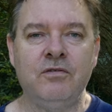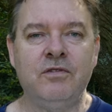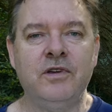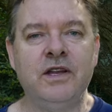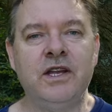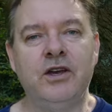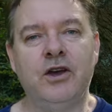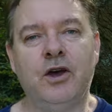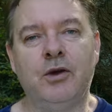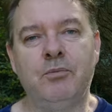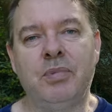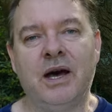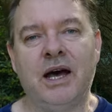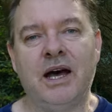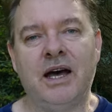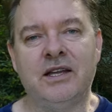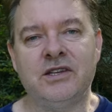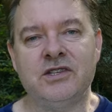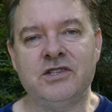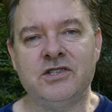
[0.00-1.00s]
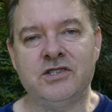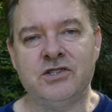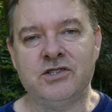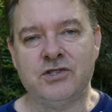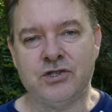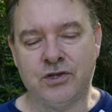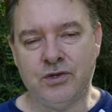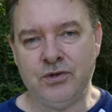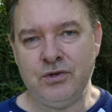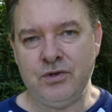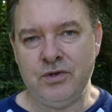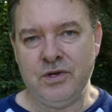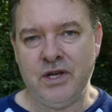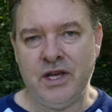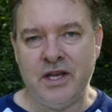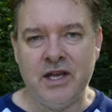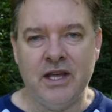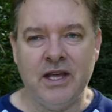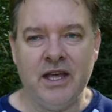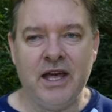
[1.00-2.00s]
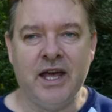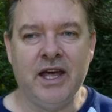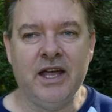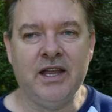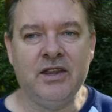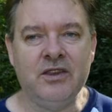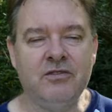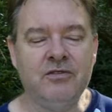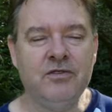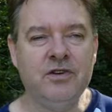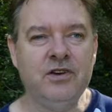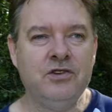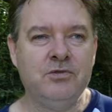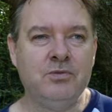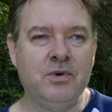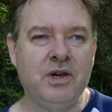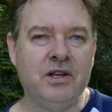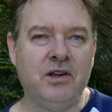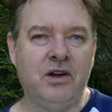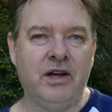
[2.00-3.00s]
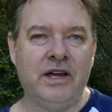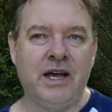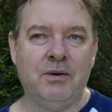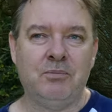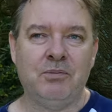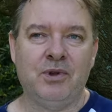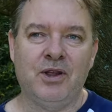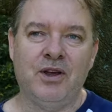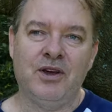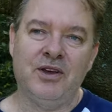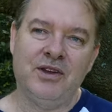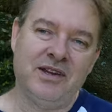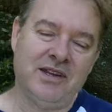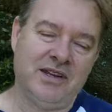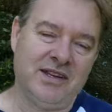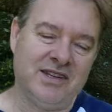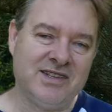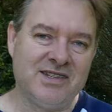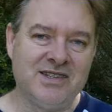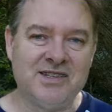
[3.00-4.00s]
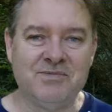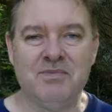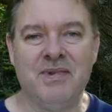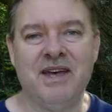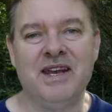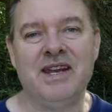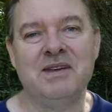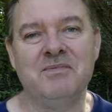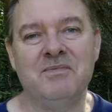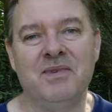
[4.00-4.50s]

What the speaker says: video part two, and the first one I uploaded many